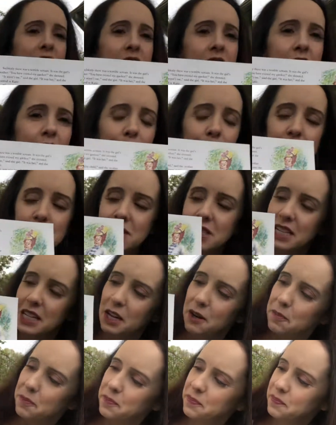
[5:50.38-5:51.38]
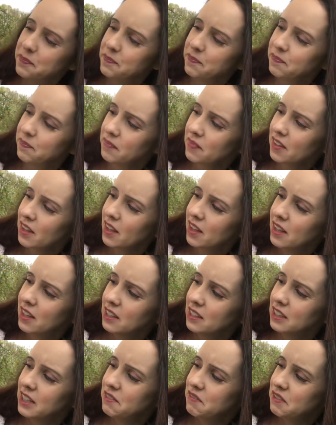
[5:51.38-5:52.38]
into the museum,
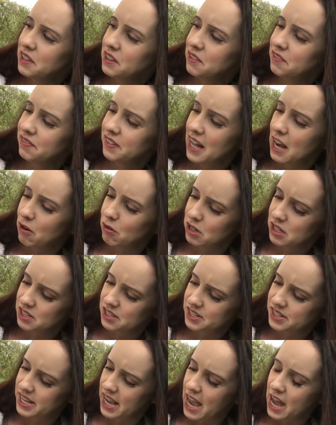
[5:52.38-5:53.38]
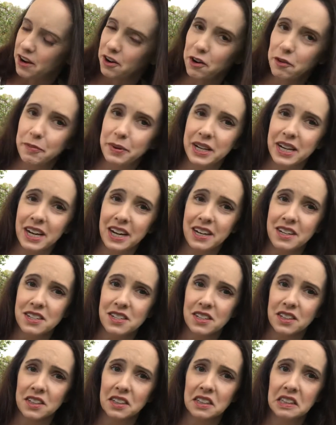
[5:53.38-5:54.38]
leaving the flowers scattered behind
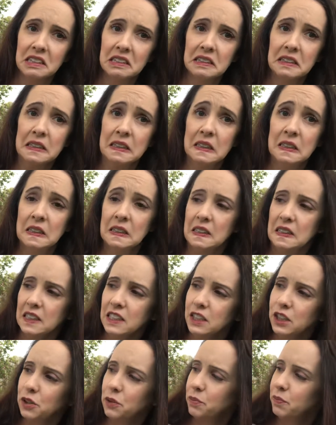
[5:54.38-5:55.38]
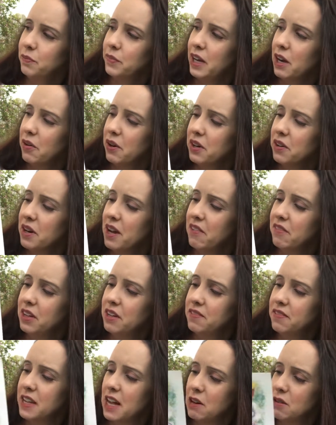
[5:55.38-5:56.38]
her. Uh-oh, now we don't have any
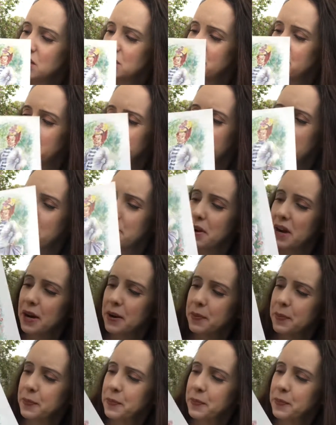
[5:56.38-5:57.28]
flowers for Grandma.